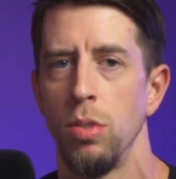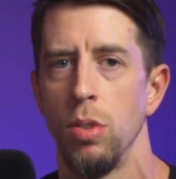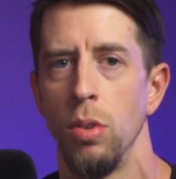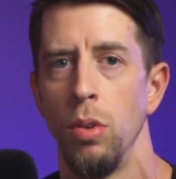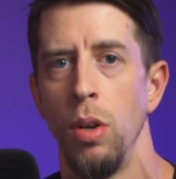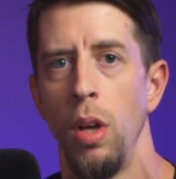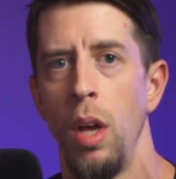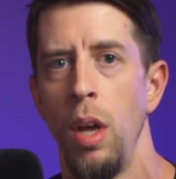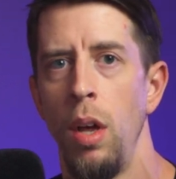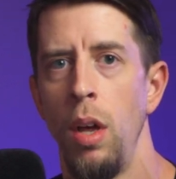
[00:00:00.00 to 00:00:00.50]

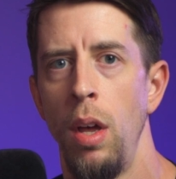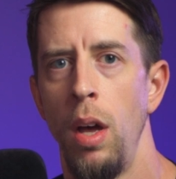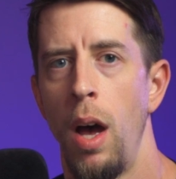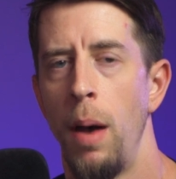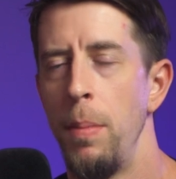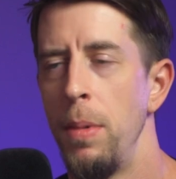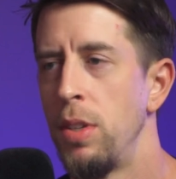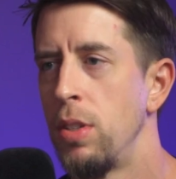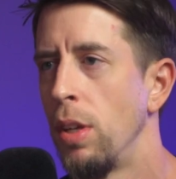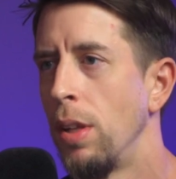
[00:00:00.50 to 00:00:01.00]
So
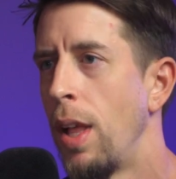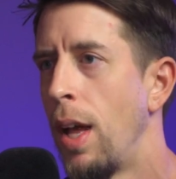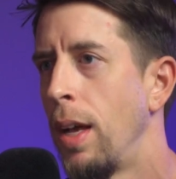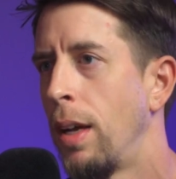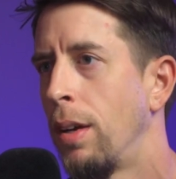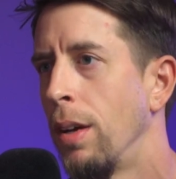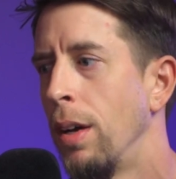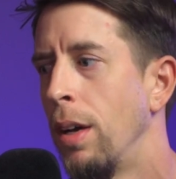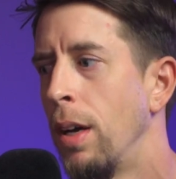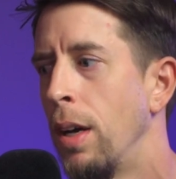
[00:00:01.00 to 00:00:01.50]
I'm into
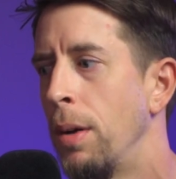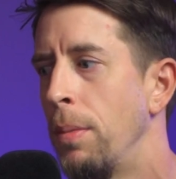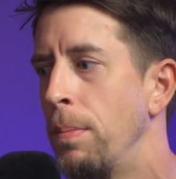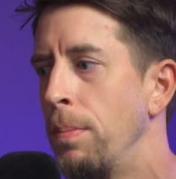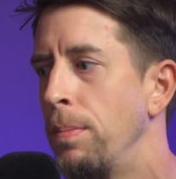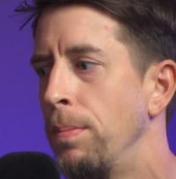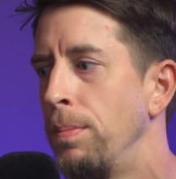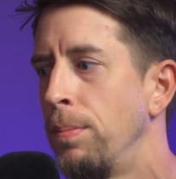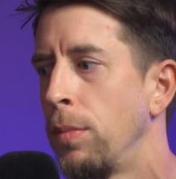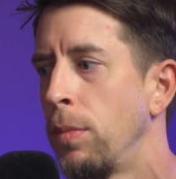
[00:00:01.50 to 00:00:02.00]
like,
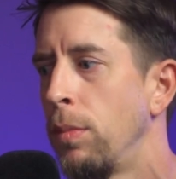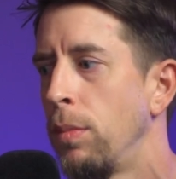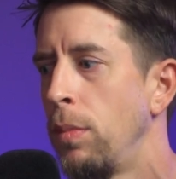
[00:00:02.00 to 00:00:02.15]
you